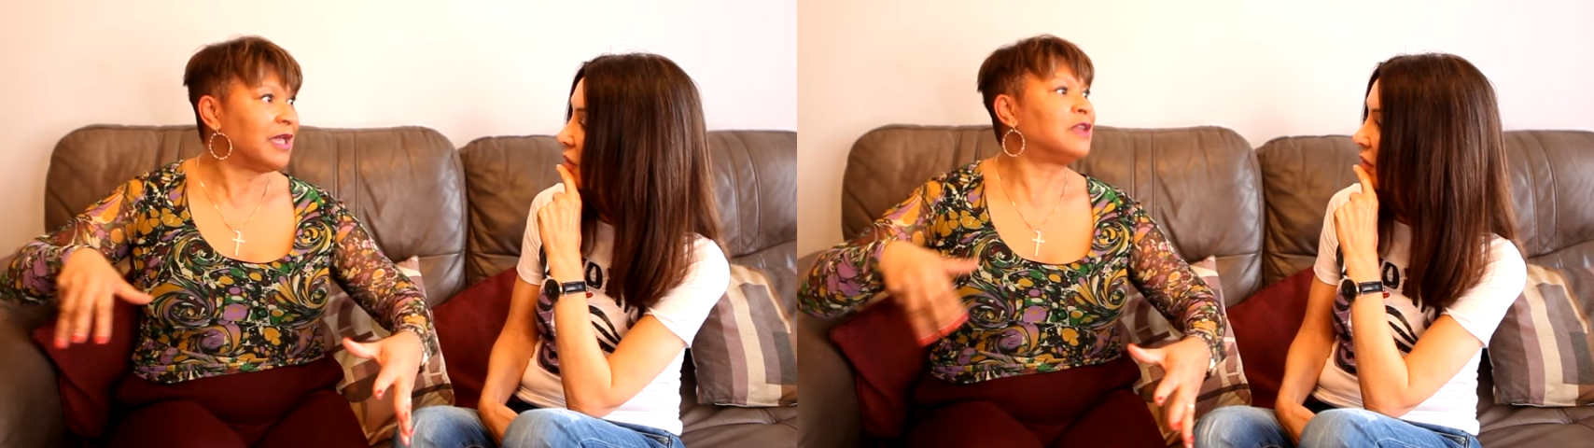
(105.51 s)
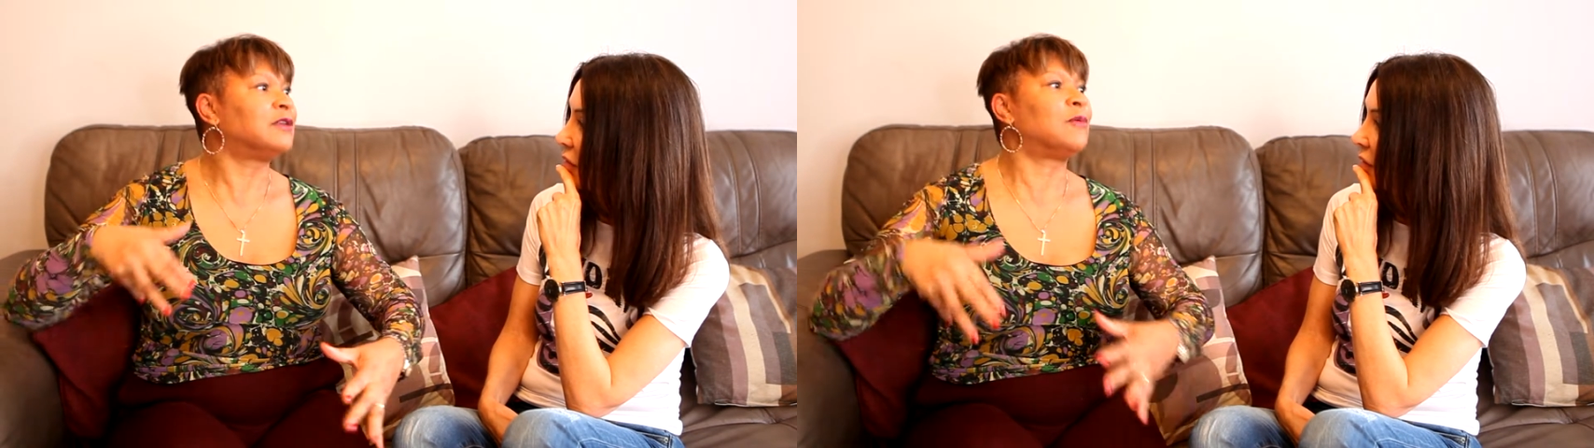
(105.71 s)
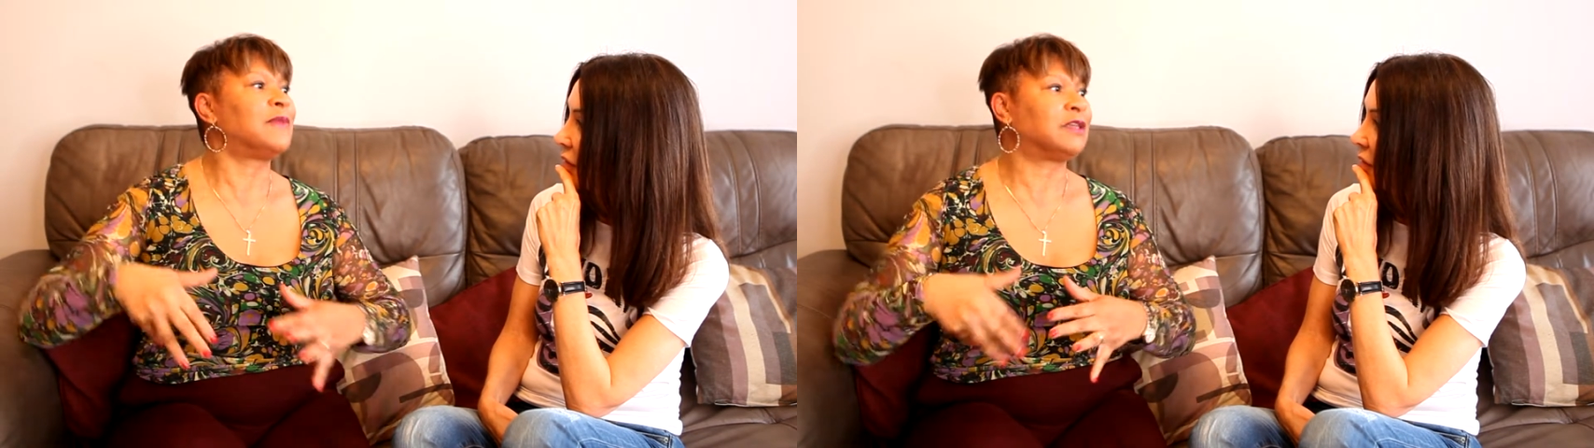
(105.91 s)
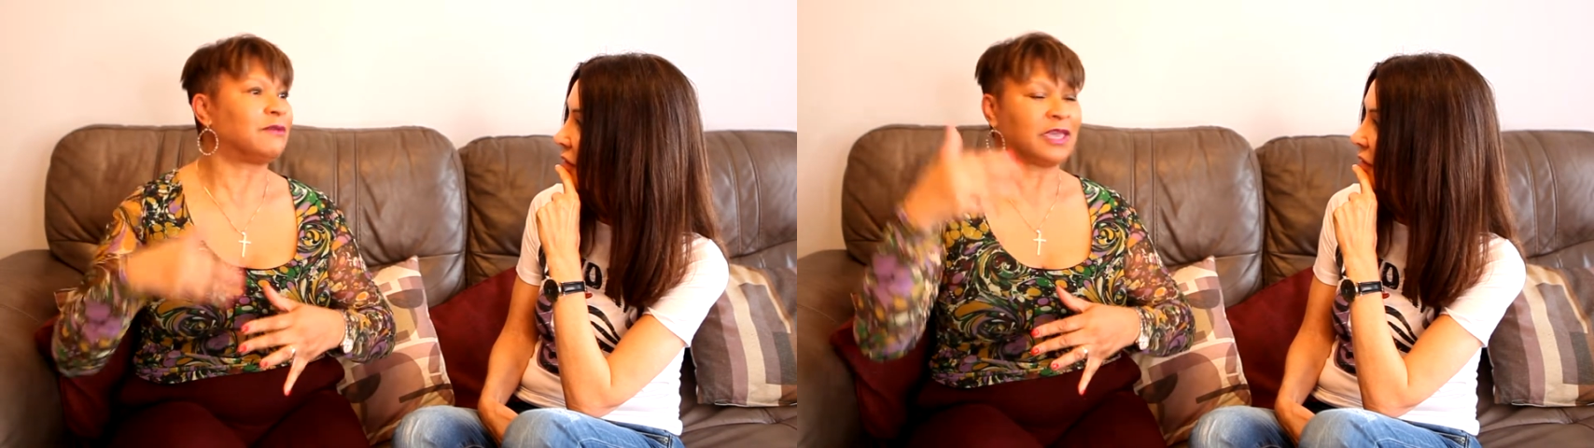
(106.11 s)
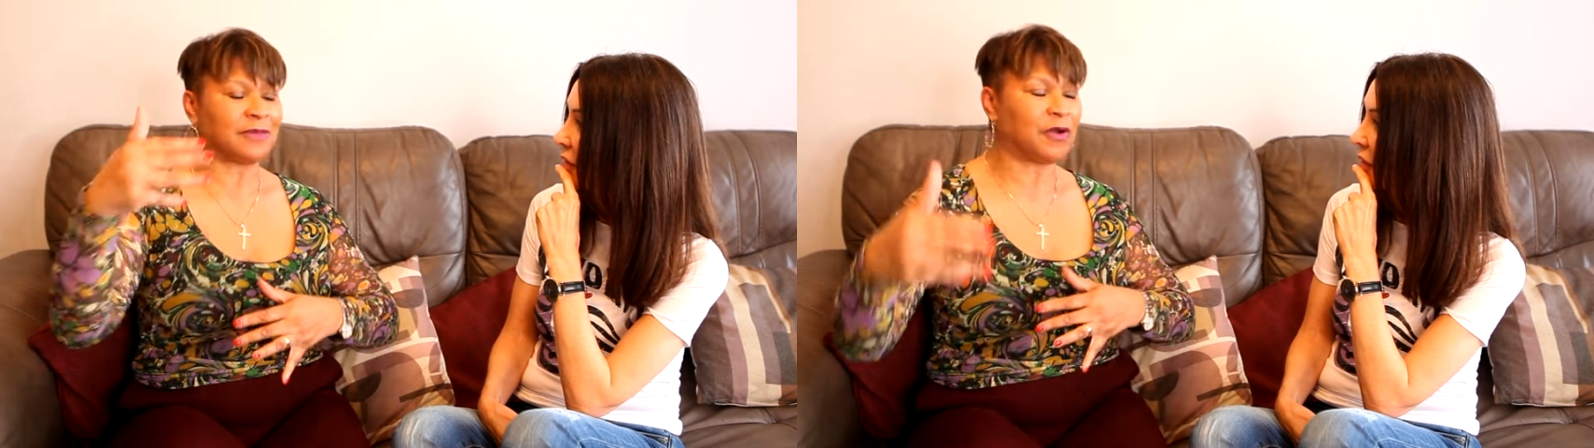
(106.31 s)
and not make you
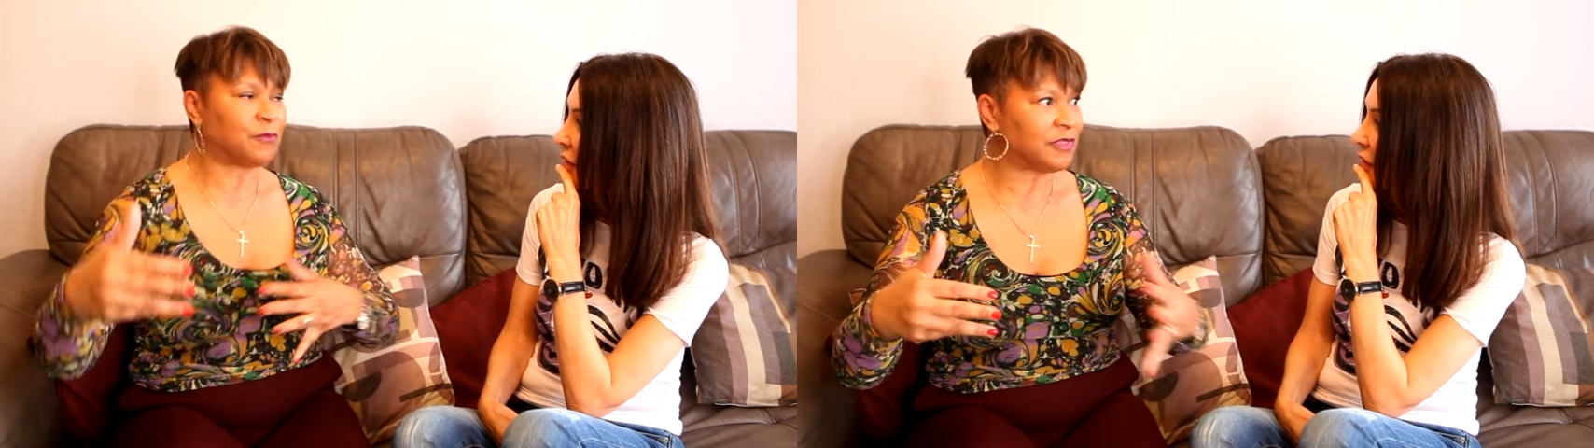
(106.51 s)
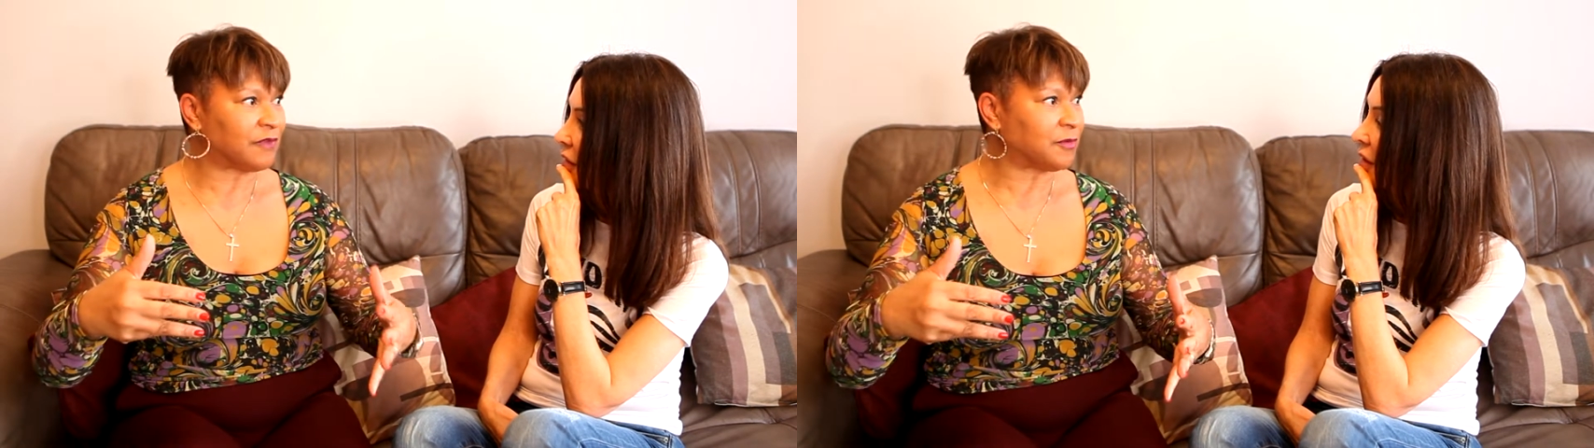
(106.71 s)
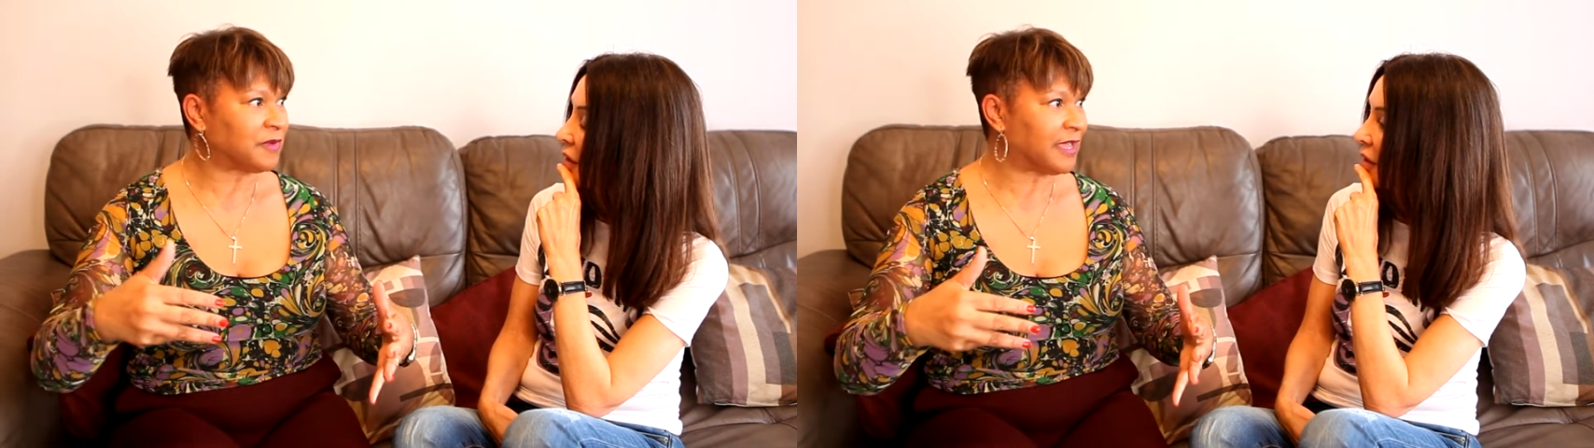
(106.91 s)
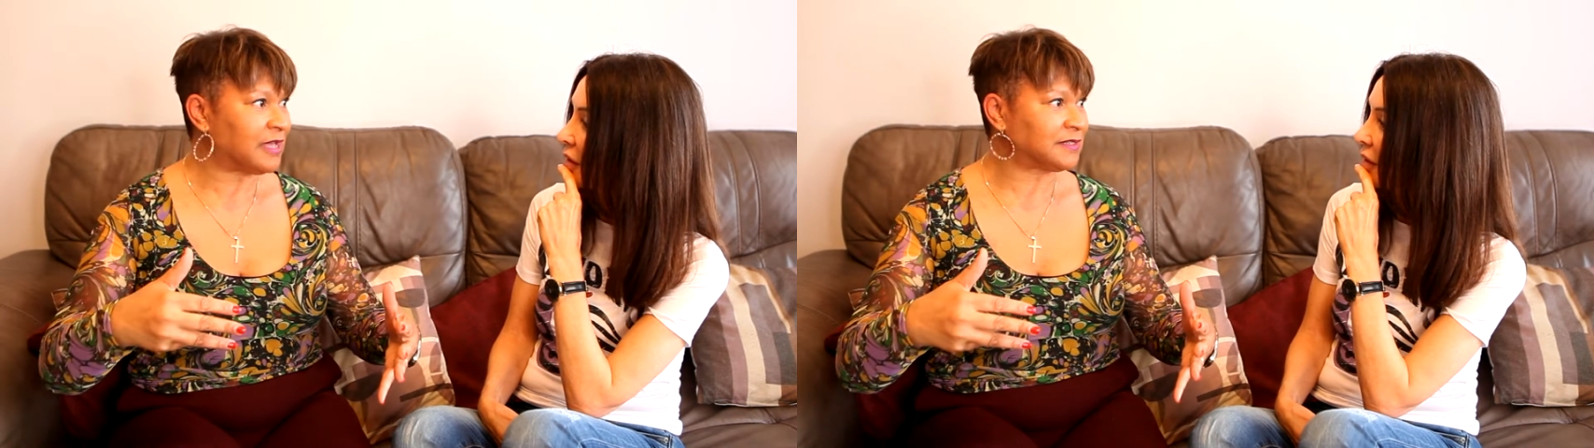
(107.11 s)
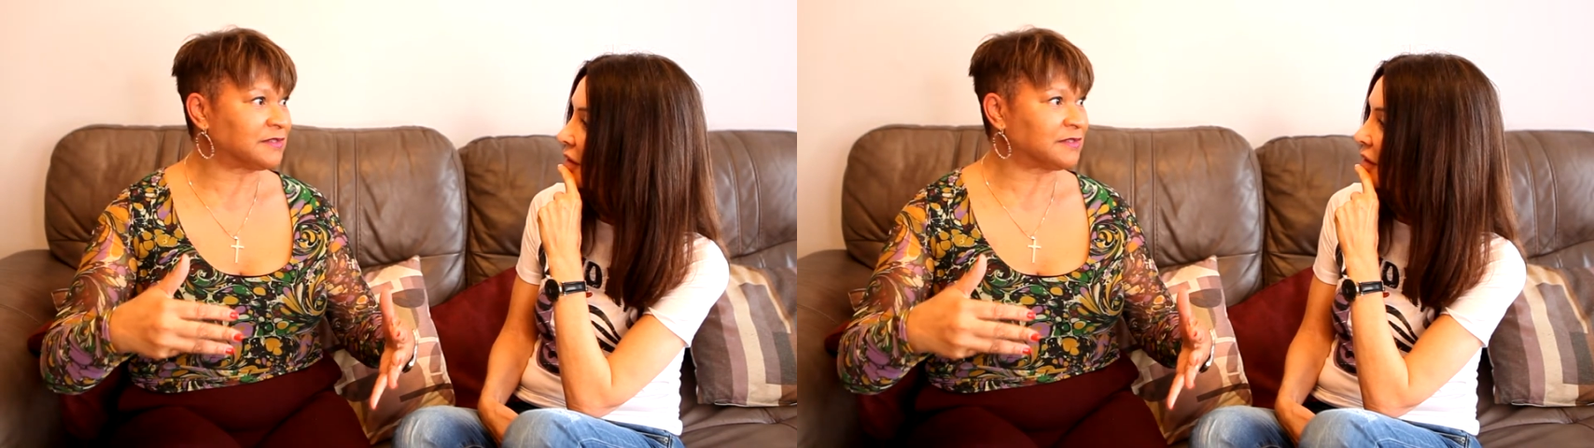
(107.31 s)
keep up with everybody else.